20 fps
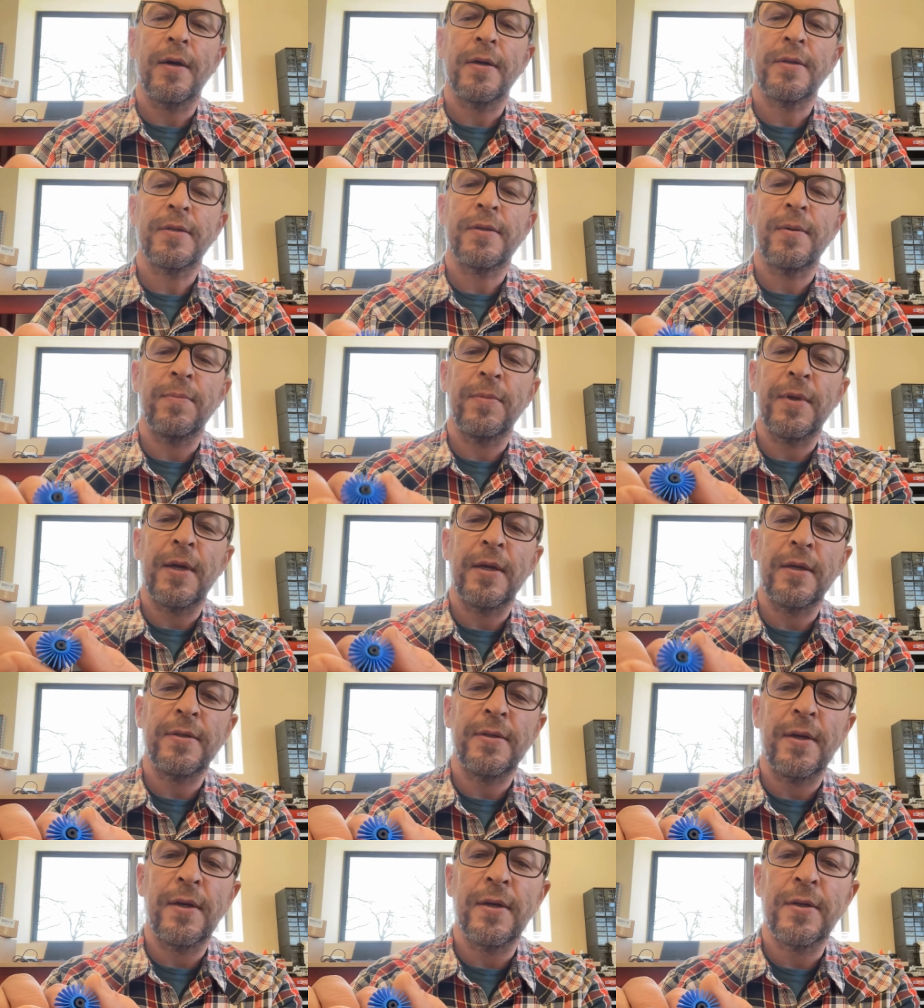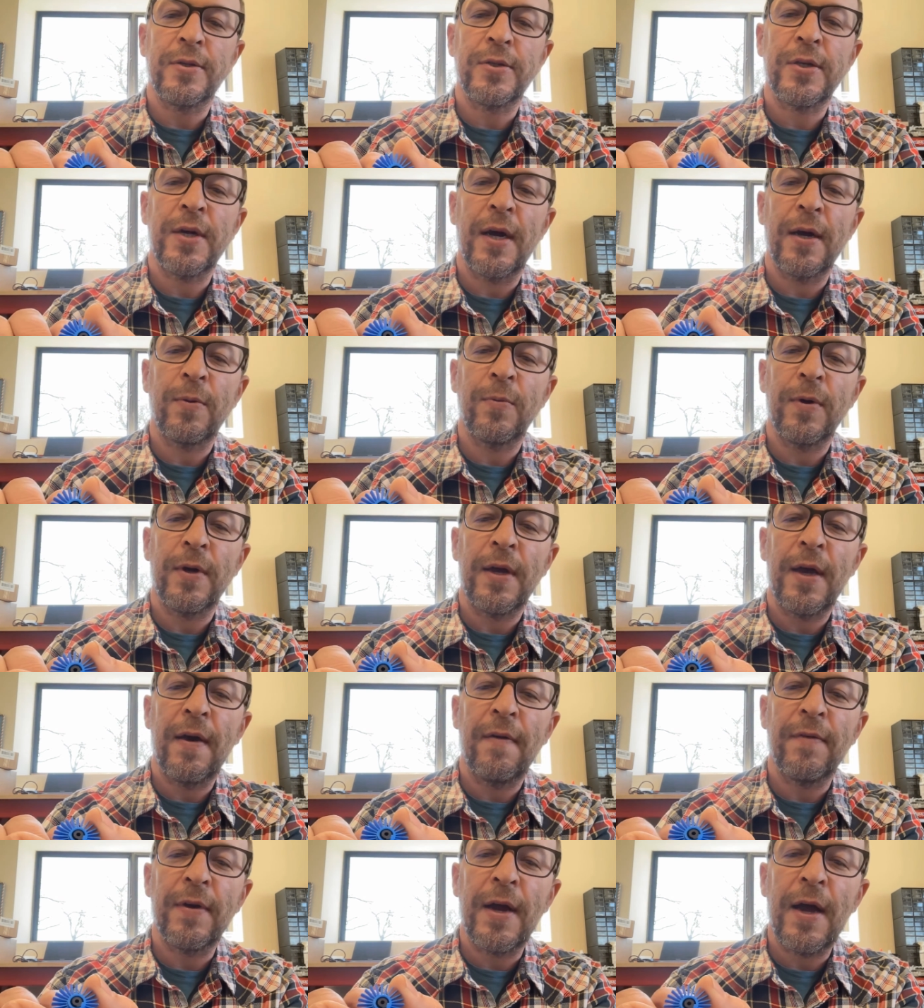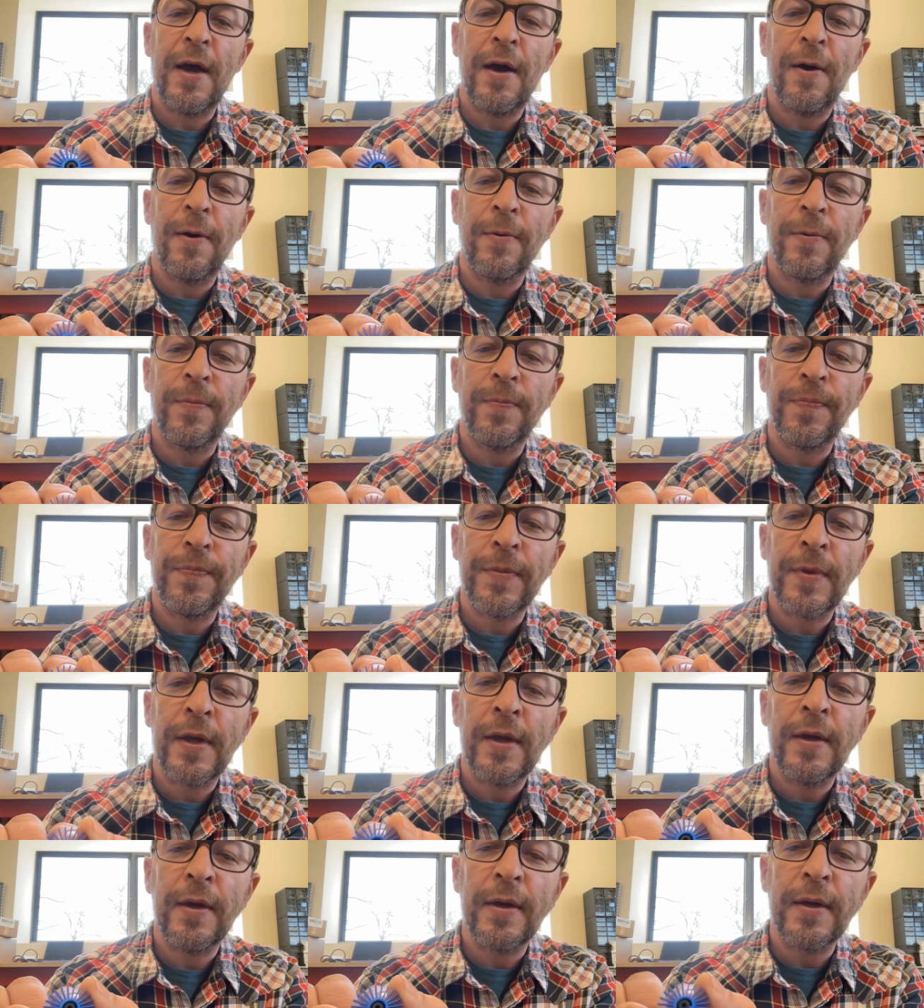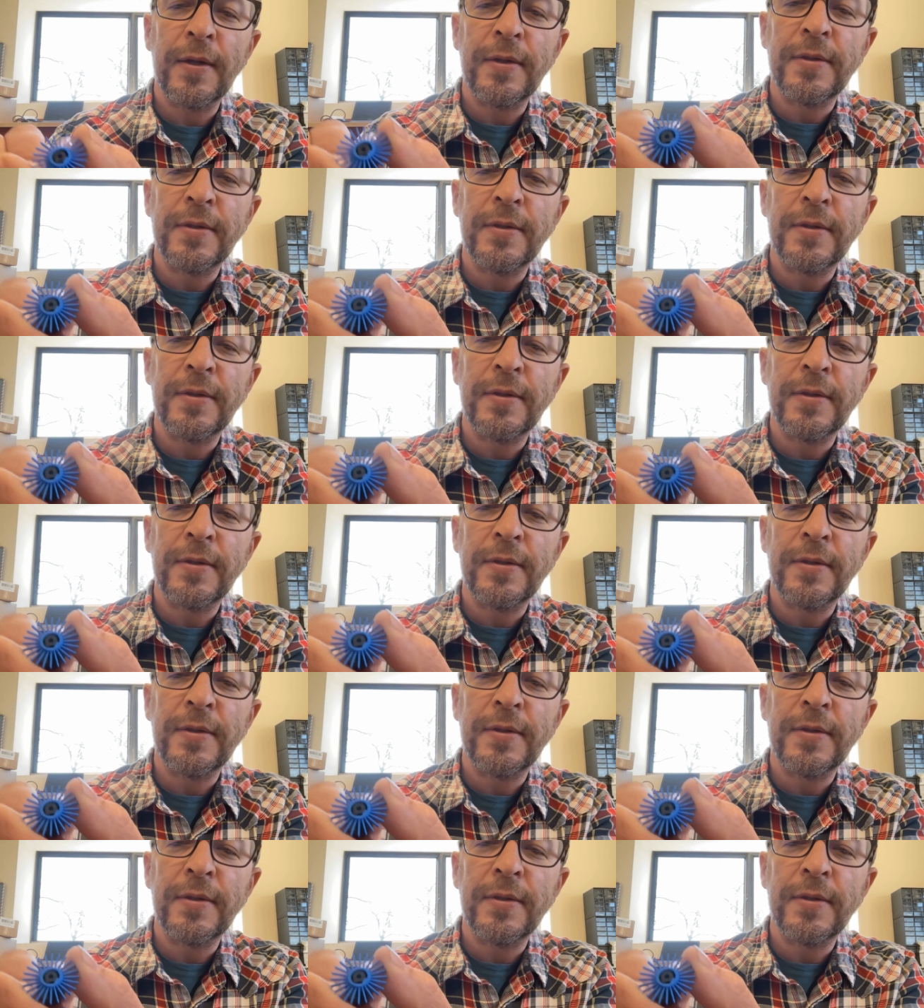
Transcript: Some things you can check while you have it out. You can